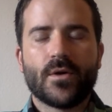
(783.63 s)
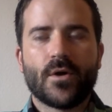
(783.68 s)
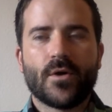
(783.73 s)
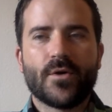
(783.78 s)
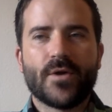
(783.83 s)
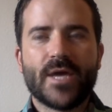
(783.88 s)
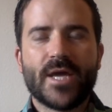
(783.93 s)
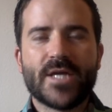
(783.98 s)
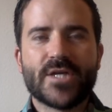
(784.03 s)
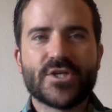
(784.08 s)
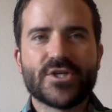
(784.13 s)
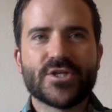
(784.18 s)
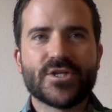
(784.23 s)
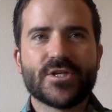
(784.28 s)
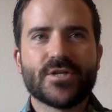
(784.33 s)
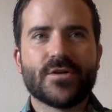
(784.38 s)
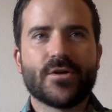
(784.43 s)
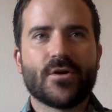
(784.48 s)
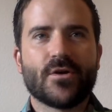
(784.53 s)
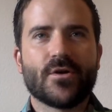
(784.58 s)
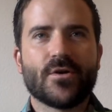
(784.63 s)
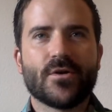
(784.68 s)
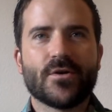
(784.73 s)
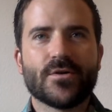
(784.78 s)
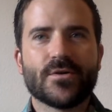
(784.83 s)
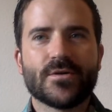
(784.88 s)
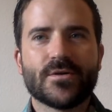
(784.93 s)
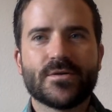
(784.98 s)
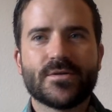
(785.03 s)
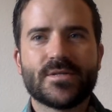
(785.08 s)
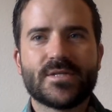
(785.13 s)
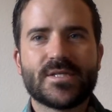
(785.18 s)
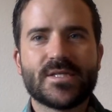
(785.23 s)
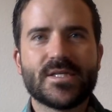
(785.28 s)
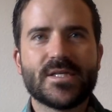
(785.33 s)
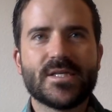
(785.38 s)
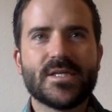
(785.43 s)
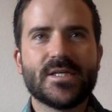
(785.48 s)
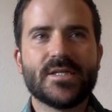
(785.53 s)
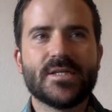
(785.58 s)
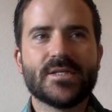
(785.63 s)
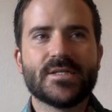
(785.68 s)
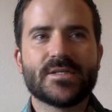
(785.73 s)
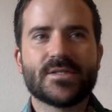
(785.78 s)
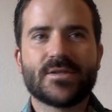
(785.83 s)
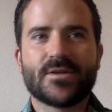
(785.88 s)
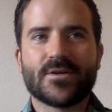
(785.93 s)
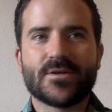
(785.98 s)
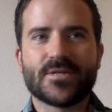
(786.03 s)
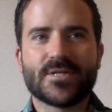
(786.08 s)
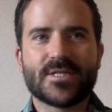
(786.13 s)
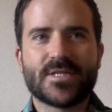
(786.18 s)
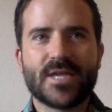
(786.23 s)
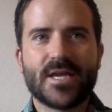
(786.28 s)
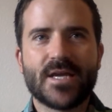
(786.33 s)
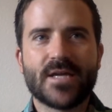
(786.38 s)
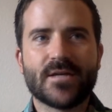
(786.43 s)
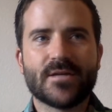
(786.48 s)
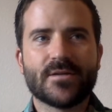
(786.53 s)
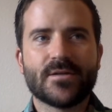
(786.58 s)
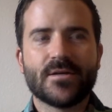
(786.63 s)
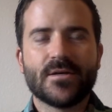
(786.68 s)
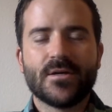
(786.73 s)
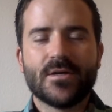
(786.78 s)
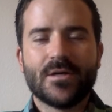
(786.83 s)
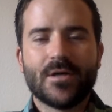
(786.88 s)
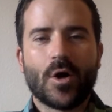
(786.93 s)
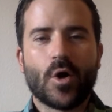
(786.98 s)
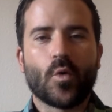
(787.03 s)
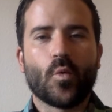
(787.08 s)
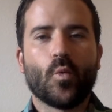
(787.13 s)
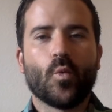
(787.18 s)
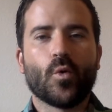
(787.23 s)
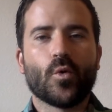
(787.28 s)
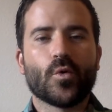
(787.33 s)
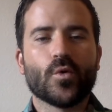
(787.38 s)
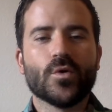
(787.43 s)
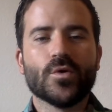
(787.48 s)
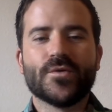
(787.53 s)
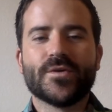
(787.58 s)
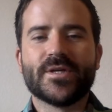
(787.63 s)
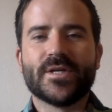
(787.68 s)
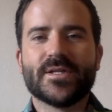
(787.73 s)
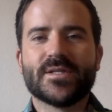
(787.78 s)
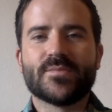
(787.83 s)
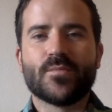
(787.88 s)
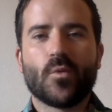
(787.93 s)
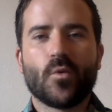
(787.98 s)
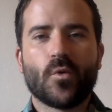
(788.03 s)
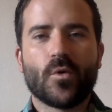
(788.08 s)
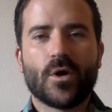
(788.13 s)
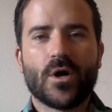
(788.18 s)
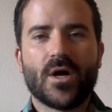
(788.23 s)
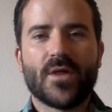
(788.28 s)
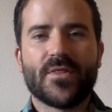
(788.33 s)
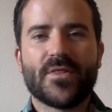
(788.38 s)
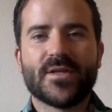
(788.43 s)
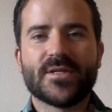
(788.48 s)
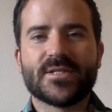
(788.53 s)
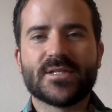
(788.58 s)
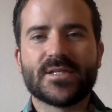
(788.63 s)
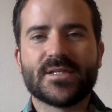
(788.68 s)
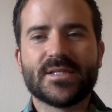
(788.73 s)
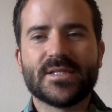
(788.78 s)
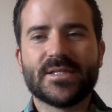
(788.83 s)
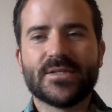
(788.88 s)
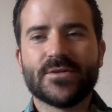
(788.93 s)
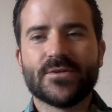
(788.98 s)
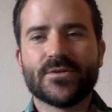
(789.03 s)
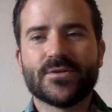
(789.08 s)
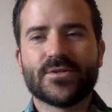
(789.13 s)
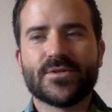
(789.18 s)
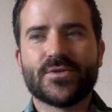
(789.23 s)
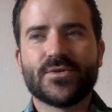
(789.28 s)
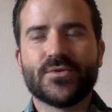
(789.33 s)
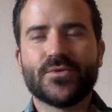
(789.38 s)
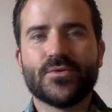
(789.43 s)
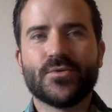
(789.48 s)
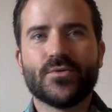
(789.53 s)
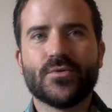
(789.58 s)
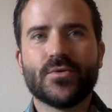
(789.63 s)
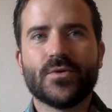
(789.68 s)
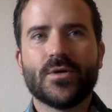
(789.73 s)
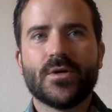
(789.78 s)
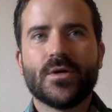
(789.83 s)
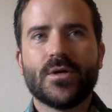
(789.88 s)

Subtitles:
nation, our cities, our state, our world needs more authentic leaders who,